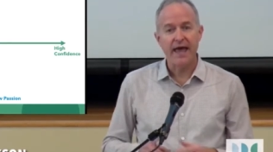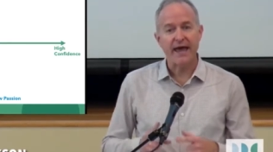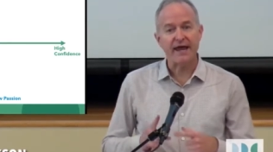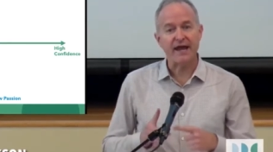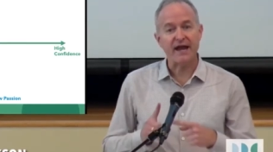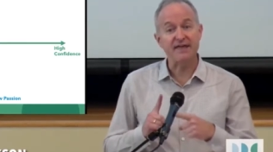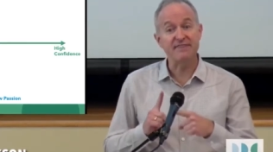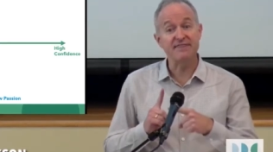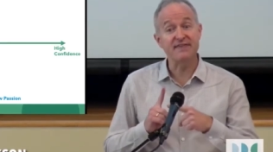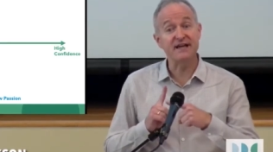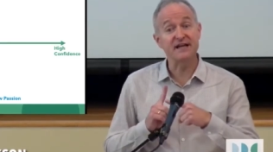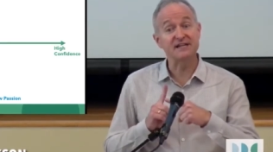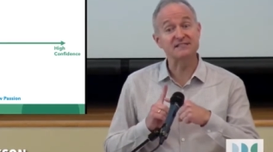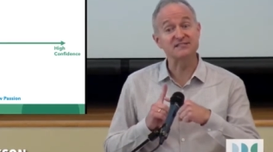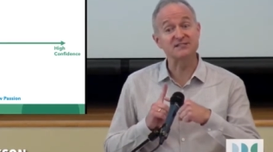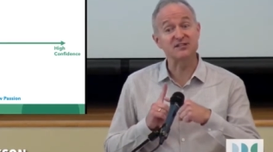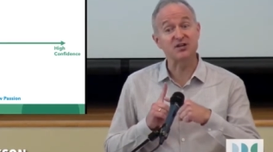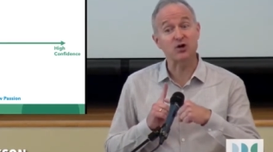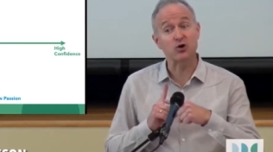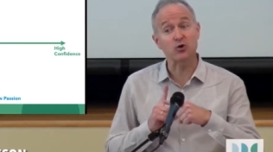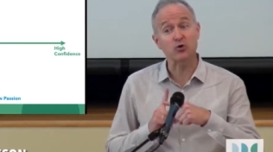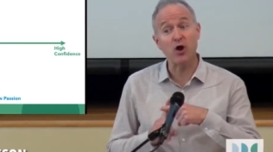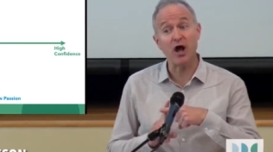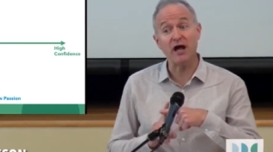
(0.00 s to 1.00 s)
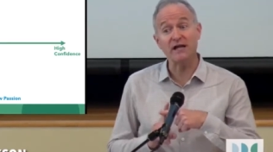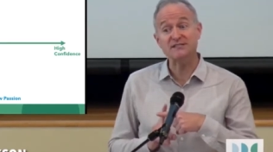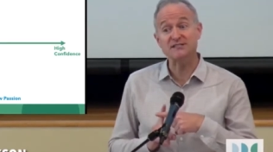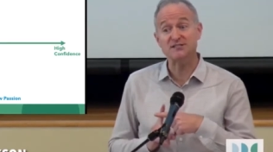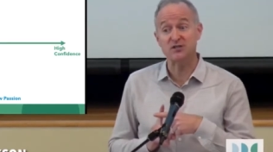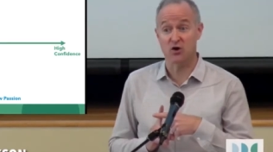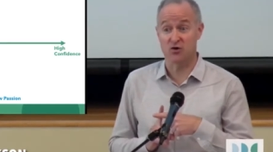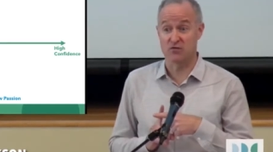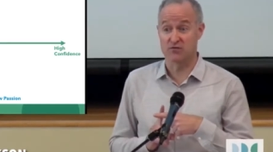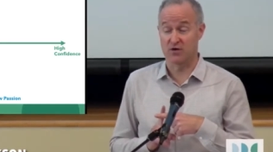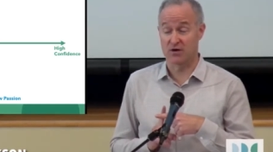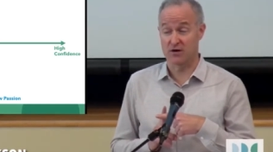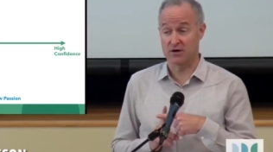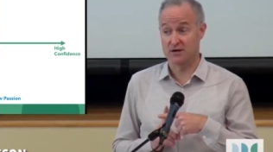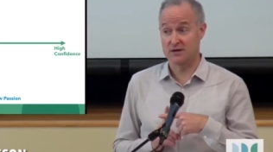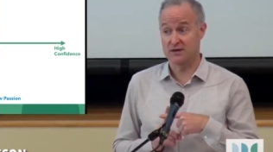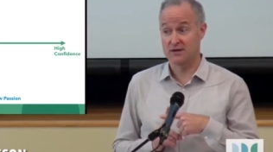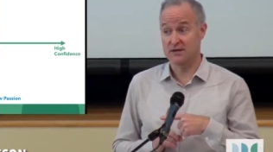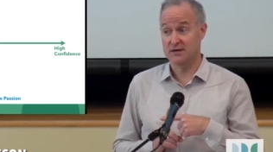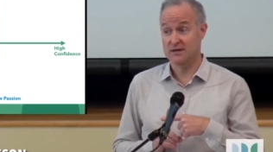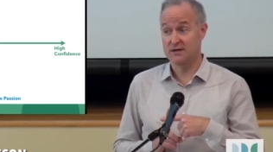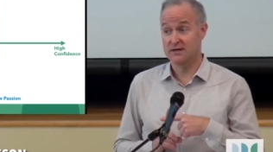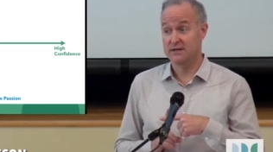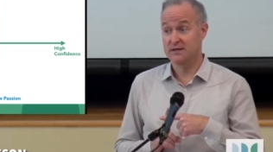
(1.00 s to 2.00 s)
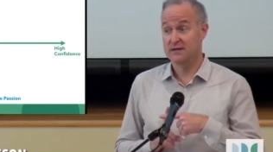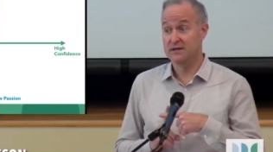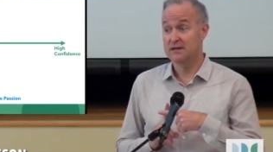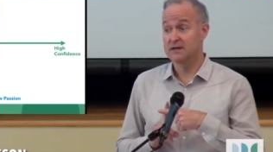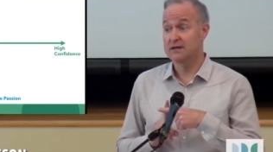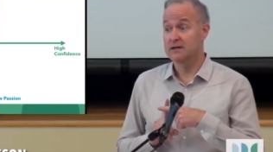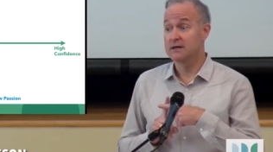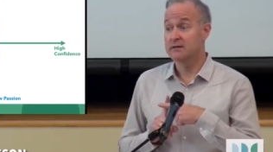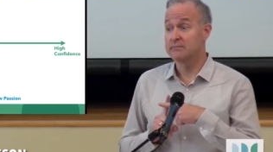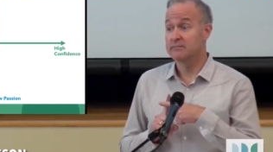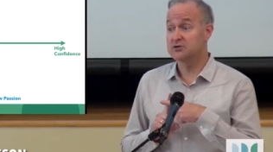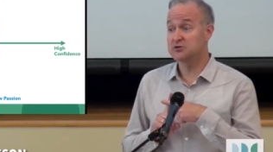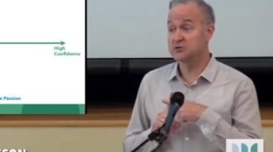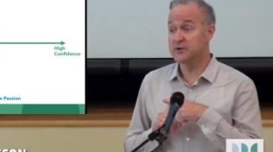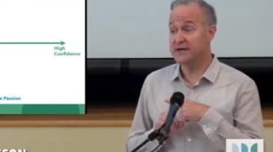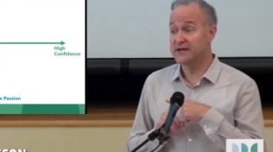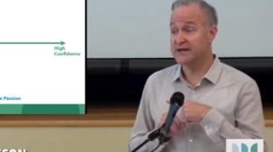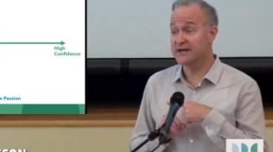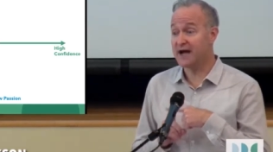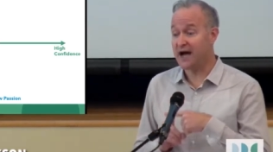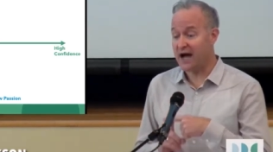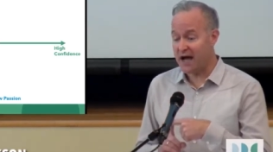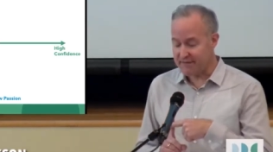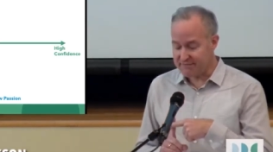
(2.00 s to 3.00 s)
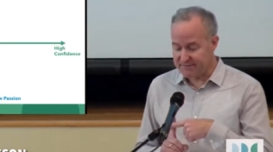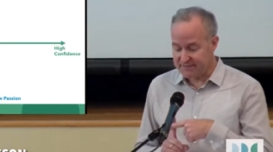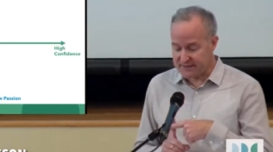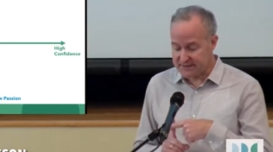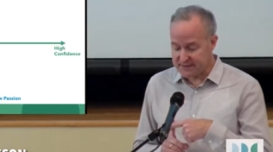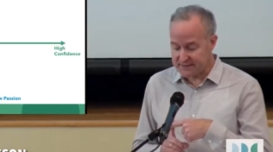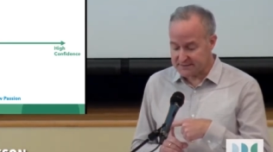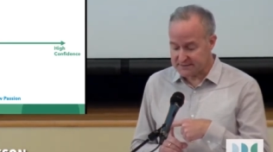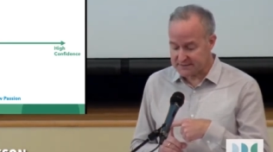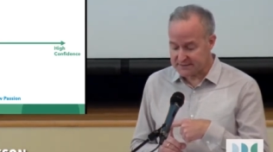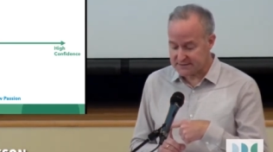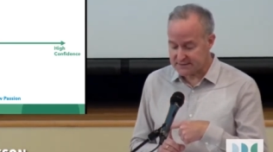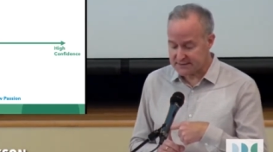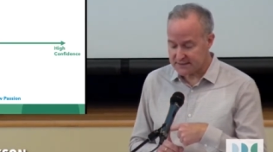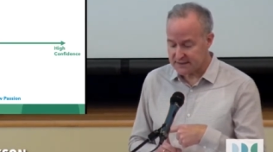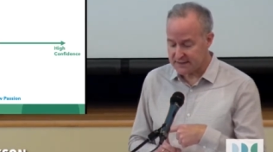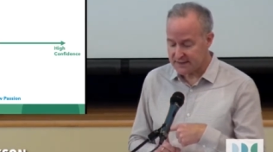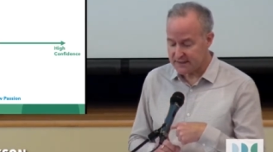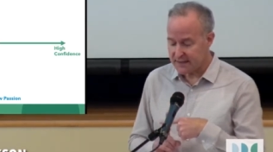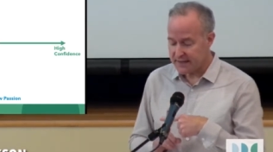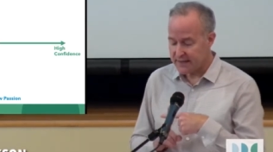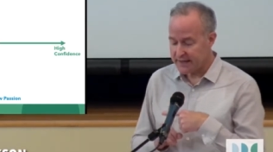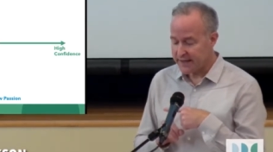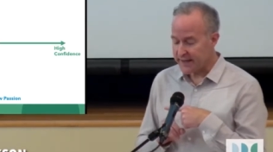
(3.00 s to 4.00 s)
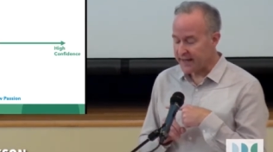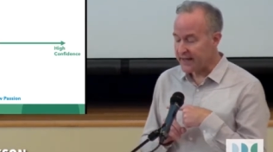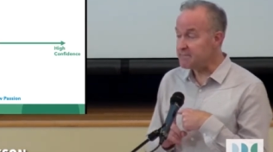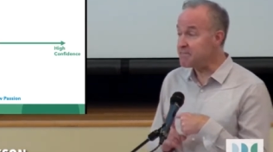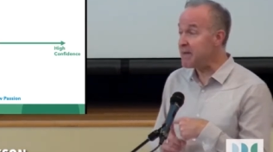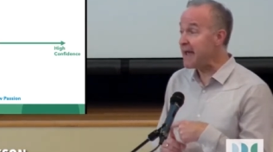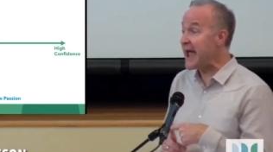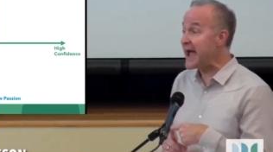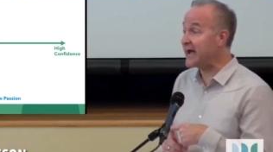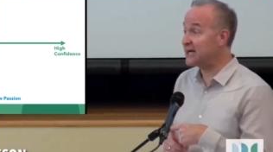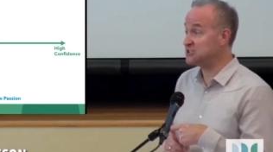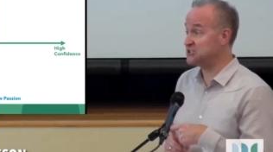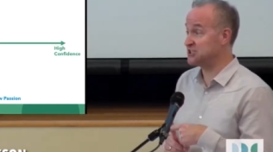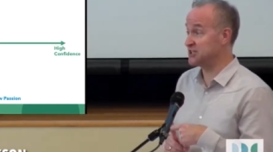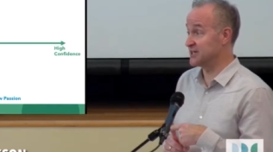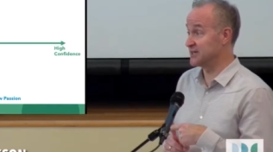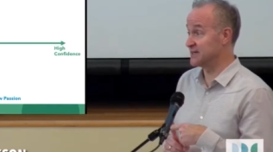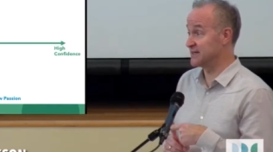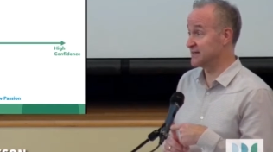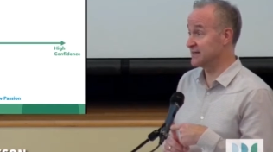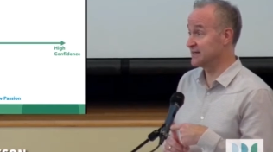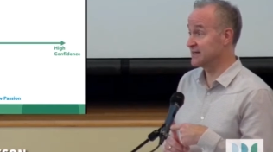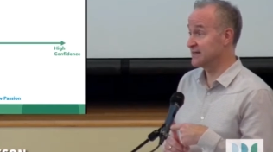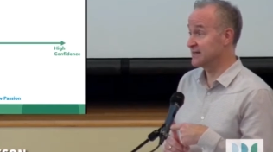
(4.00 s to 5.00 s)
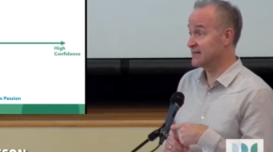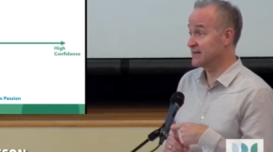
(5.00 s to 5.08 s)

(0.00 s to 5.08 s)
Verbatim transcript: And I think it's the crossover between confidence and passion